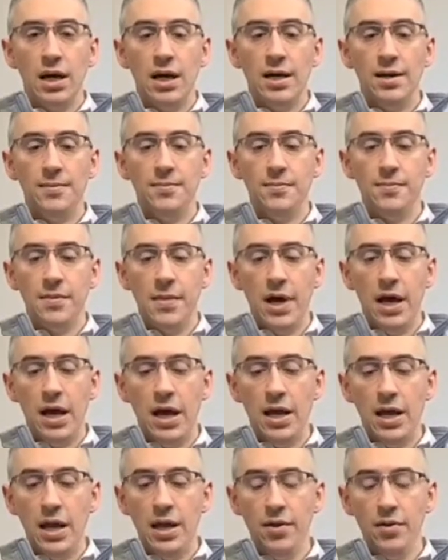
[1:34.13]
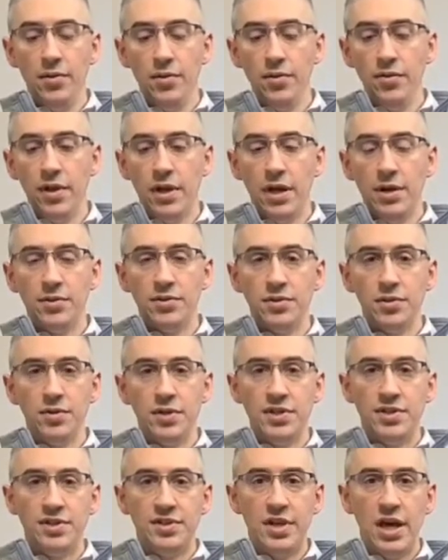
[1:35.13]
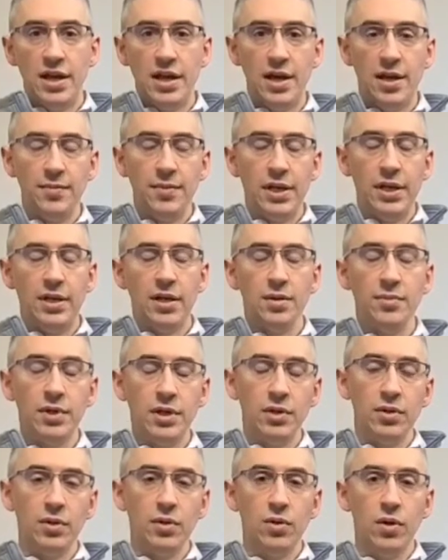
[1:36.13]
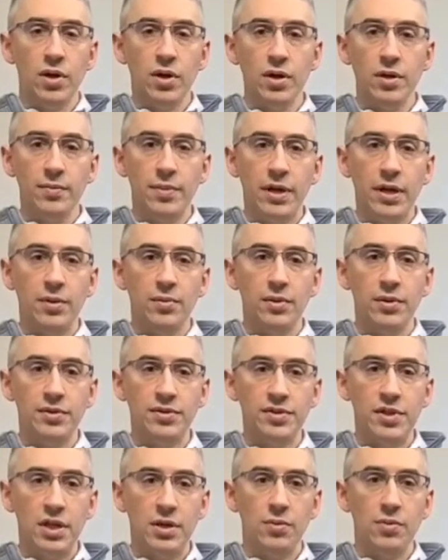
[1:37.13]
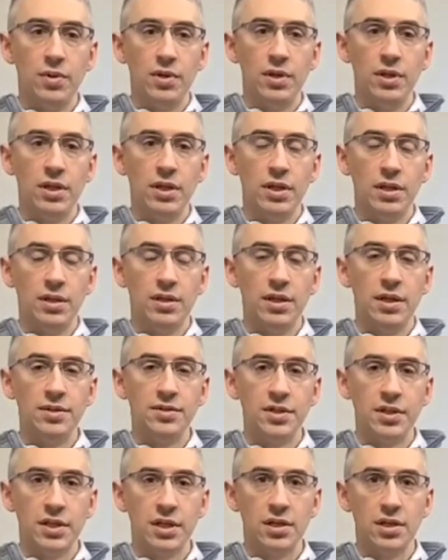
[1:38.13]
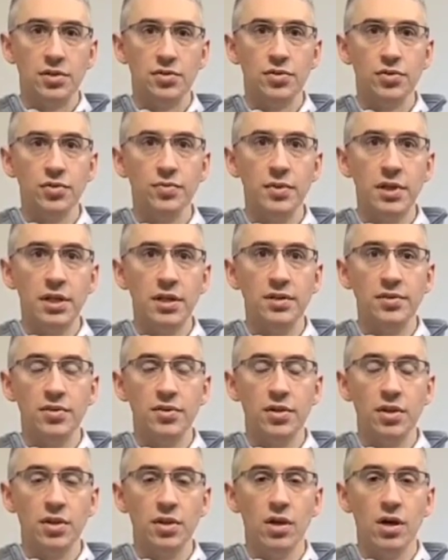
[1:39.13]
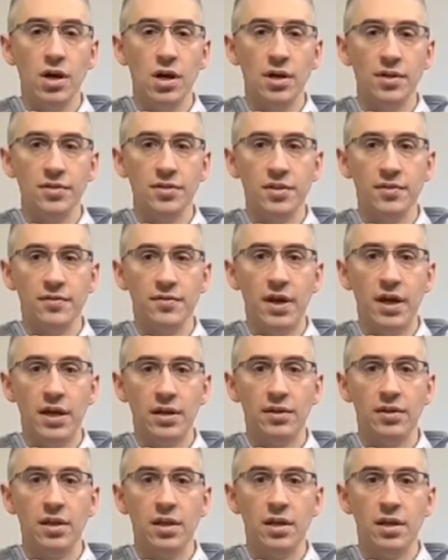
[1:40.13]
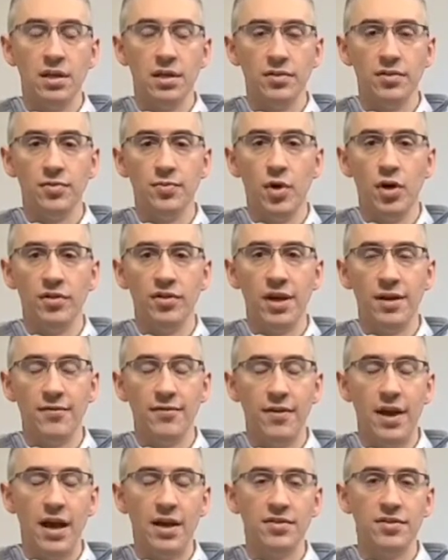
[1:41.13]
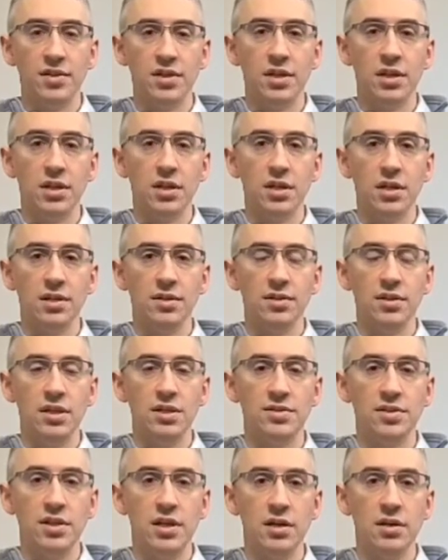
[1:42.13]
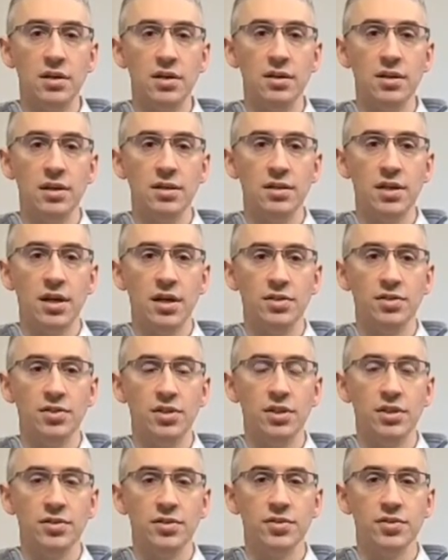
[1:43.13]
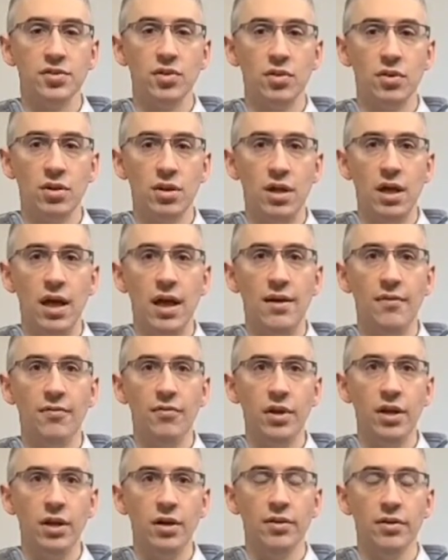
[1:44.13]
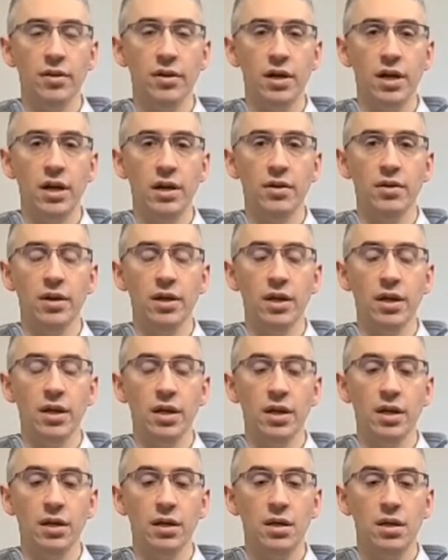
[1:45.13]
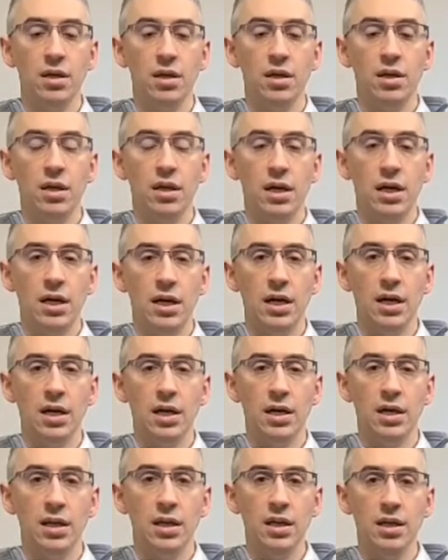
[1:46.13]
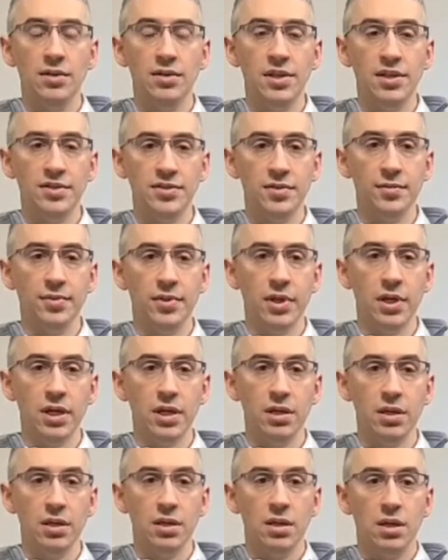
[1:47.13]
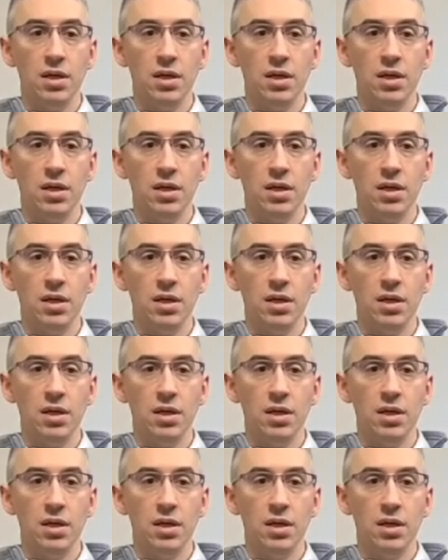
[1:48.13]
I don't know that I was always set on becoming a lawyer, but I will say one of the things that kind of drew me into the law is the fact that it's multifaceted. It's an area that touches every other area in discipline.